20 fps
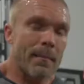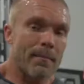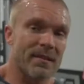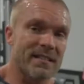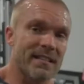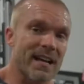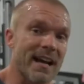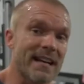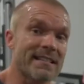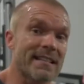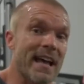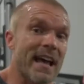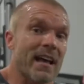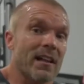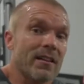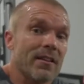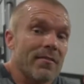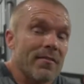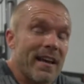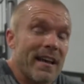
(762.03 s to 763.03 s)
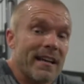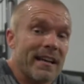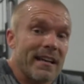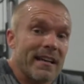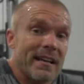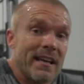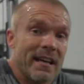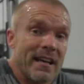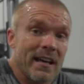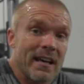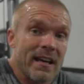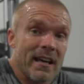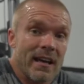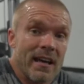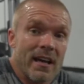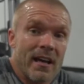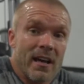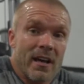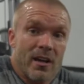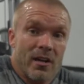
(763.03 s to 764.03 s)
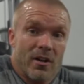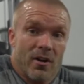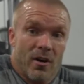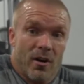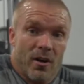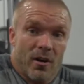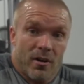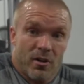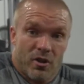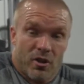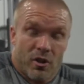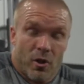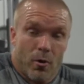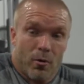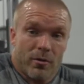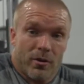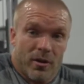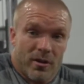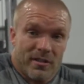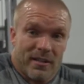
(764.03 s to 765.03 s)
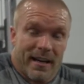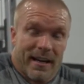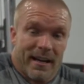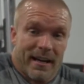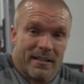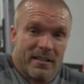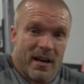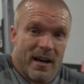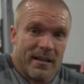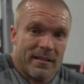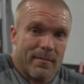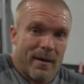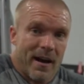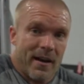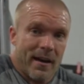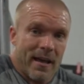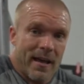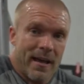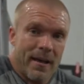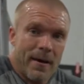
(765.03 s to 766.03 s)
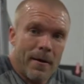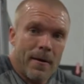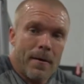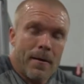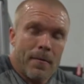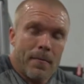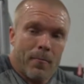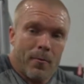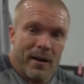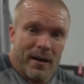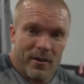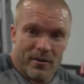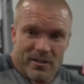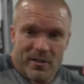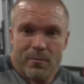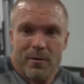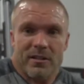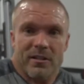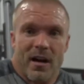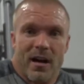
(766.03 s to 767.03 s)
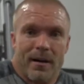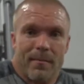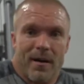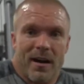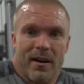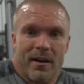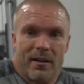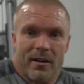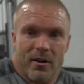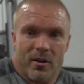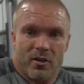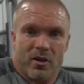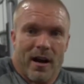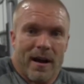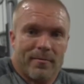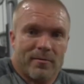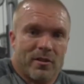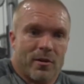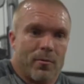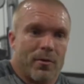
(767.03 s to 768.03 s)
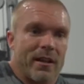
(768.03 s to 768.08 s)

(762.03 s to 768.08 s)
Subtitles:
Besides elevating your shoulders, like I talked about, what else did we talk about your traps do?